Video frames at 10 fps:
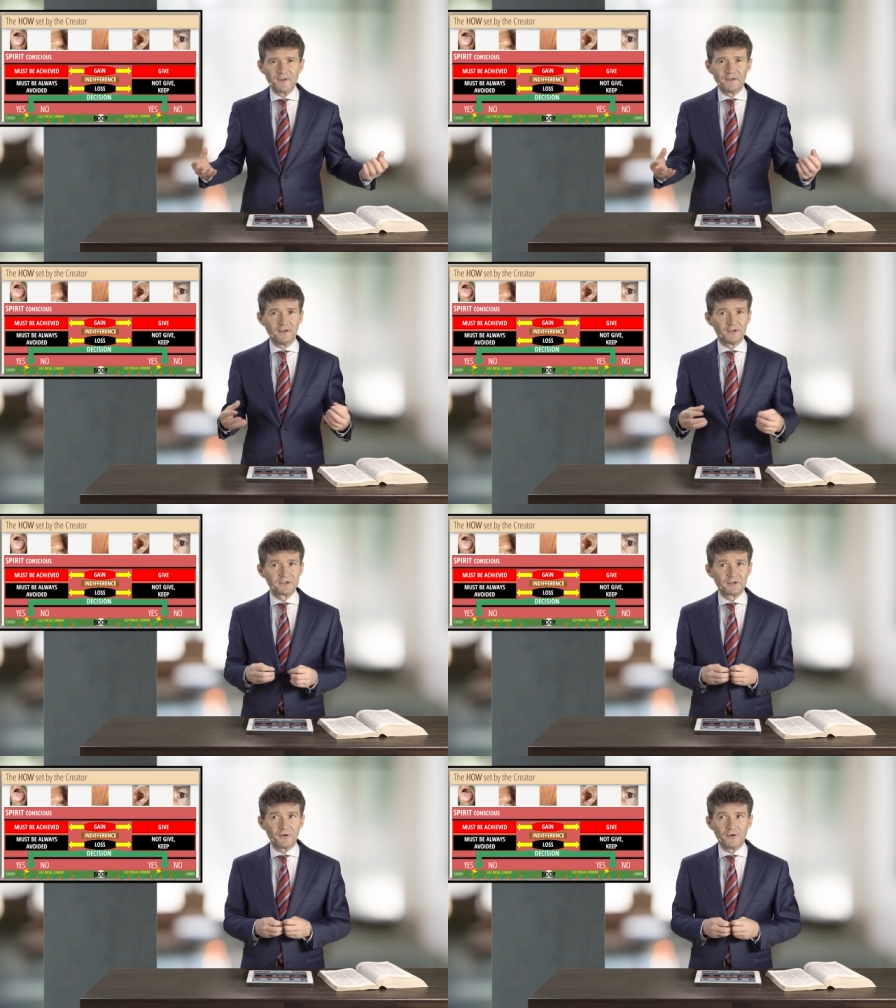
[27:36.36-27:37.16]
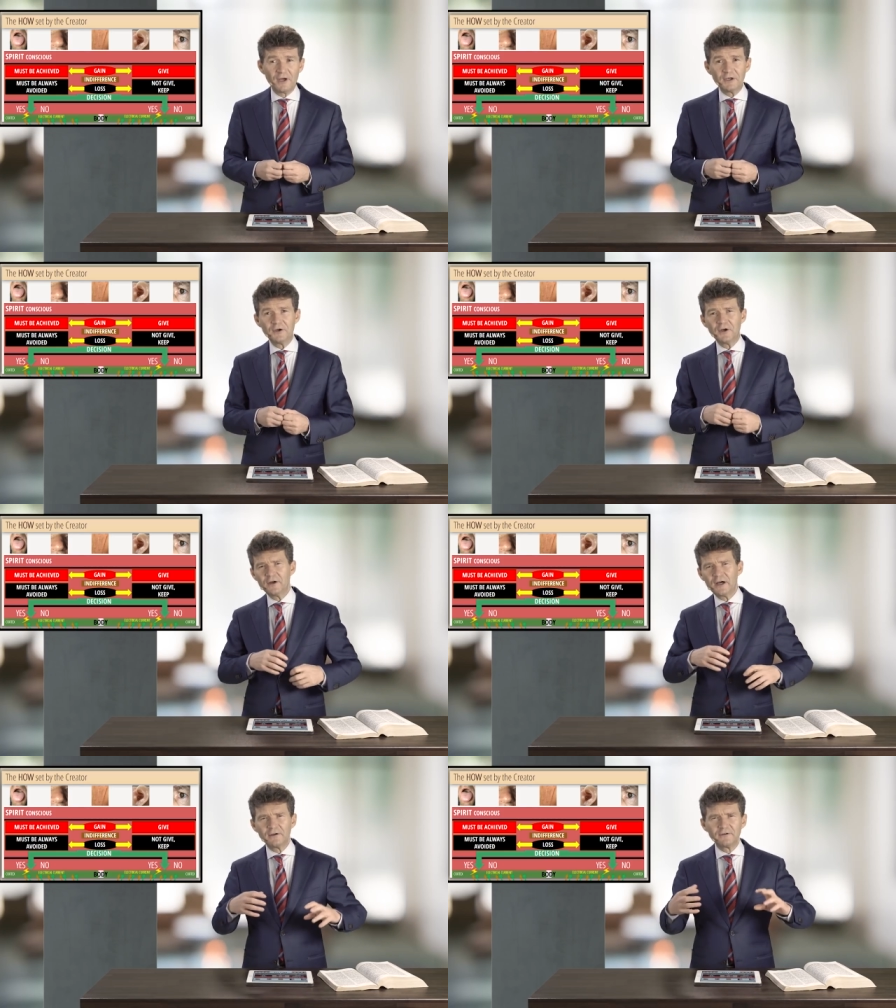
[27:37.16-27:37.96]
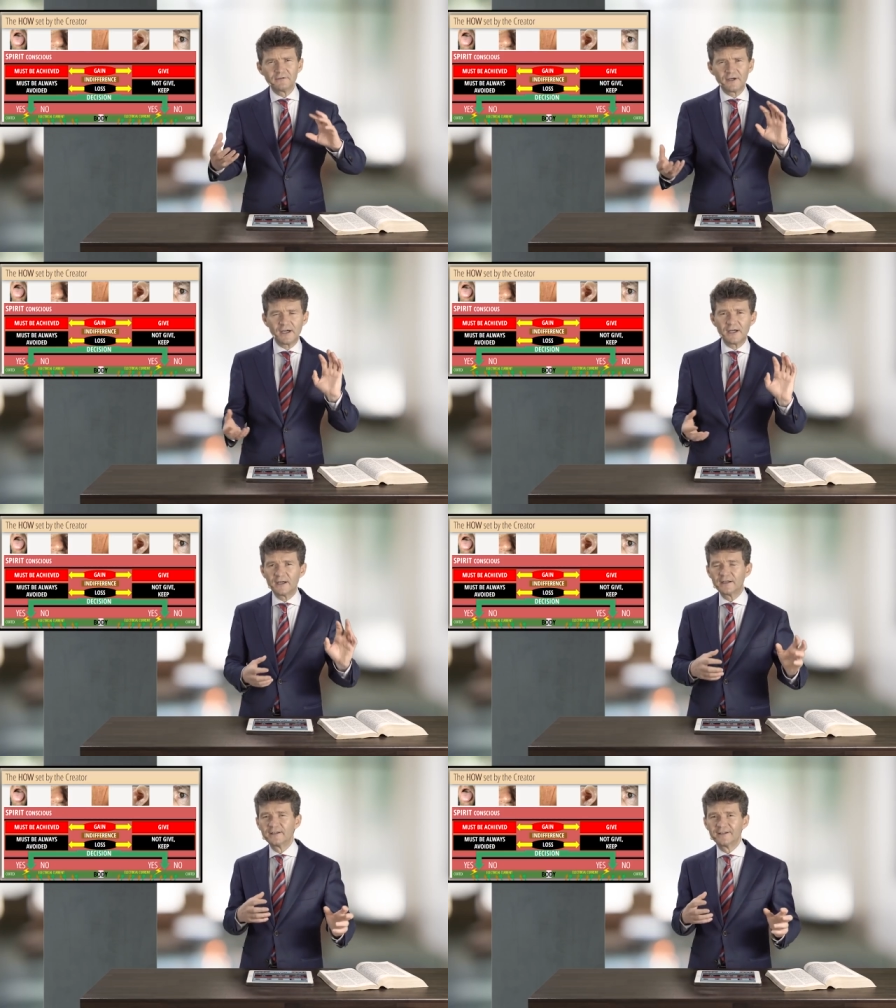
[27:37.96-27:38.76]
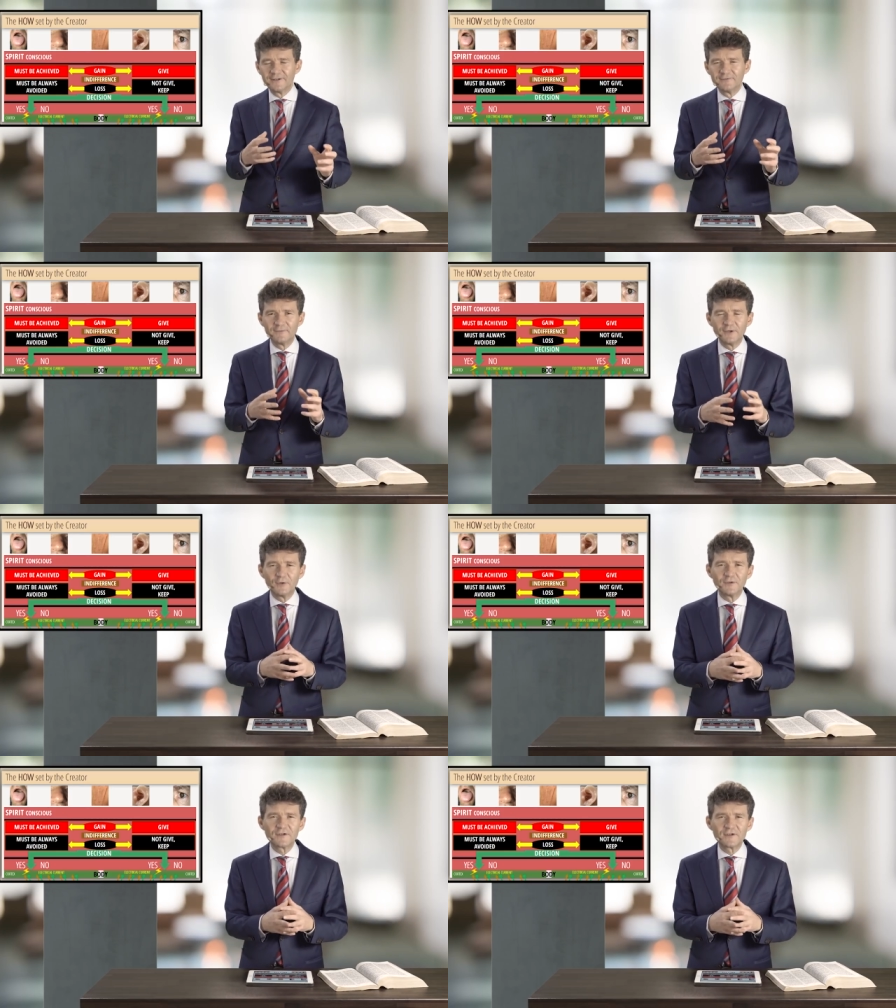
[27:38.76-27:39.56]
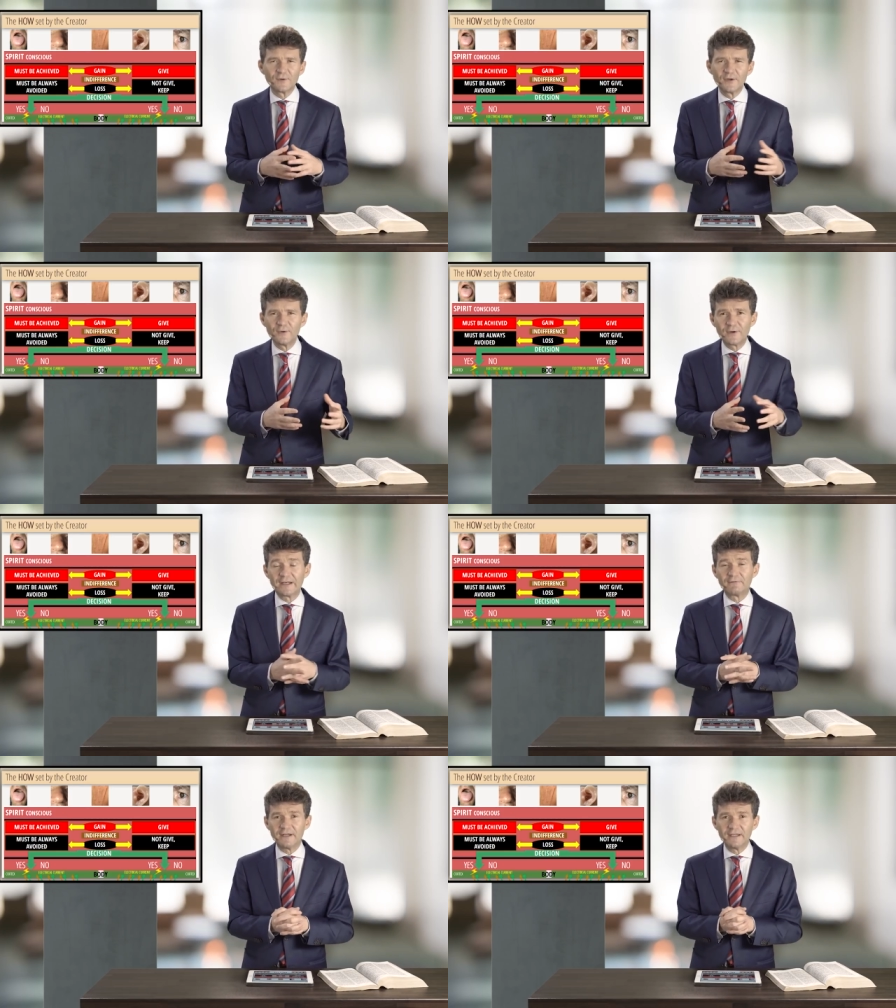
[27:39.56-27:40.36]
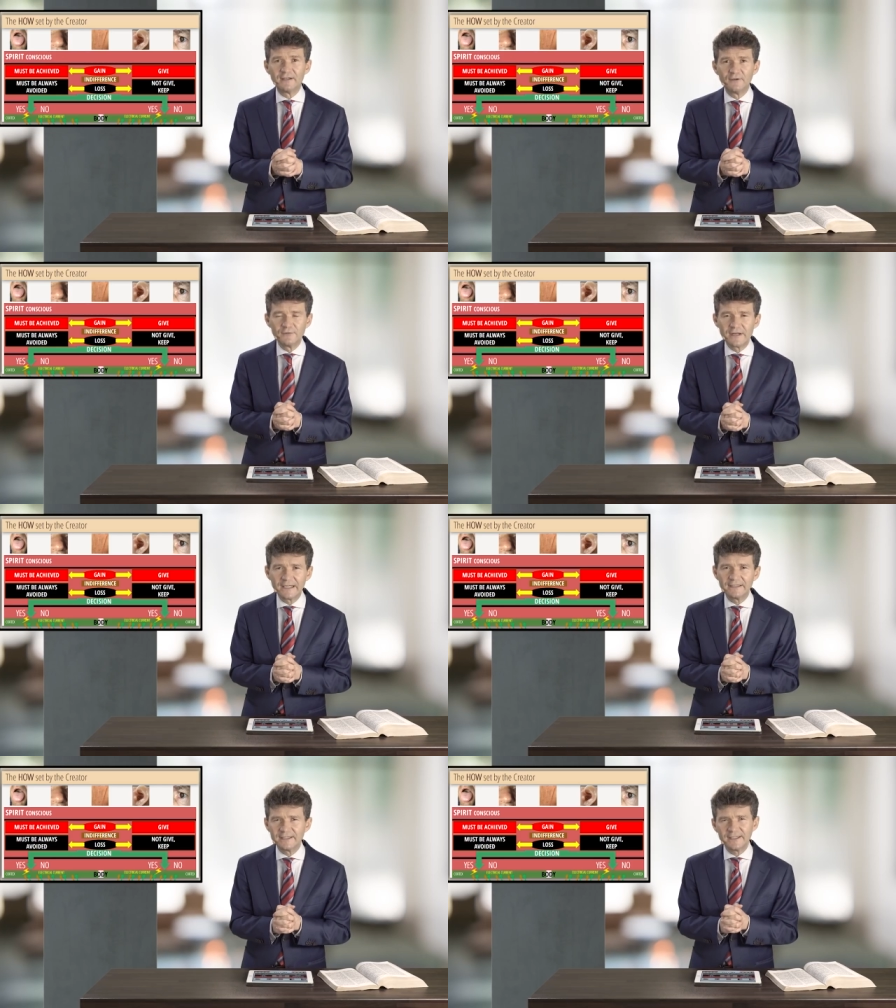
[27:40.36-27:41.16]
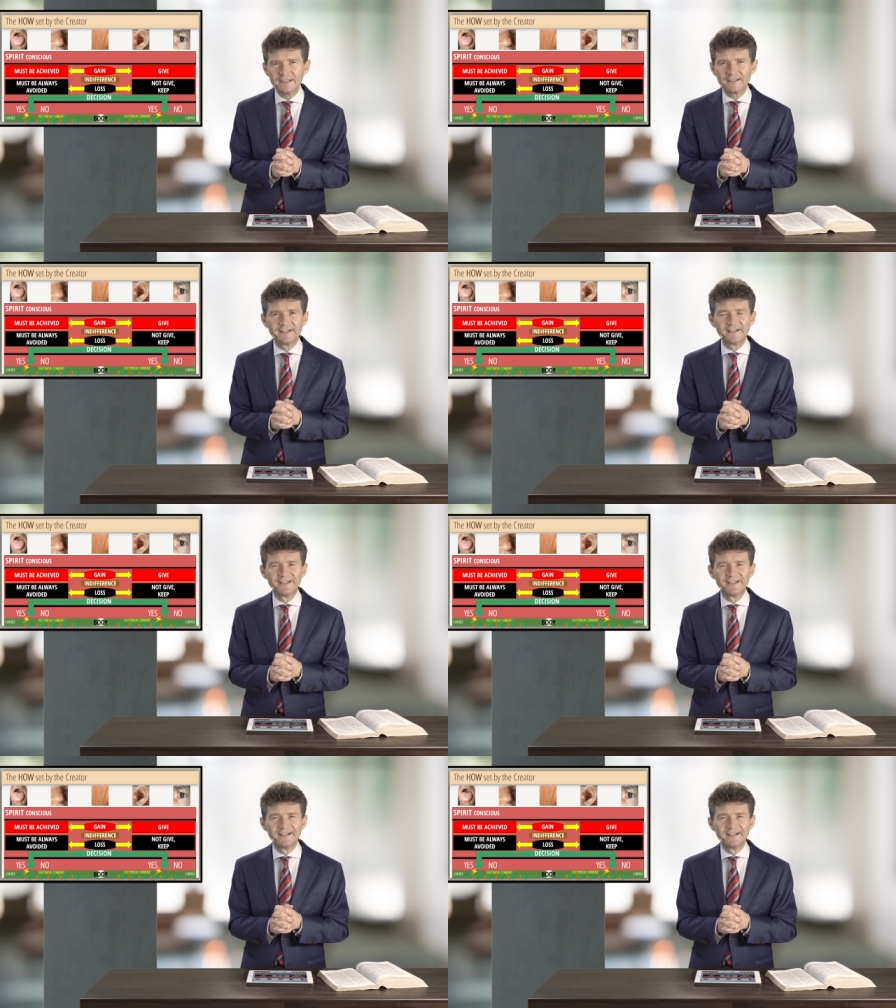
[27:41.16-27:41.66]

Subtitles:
And the answer said, oh, I know how you are, and you know the story, you can read it in Luke 19.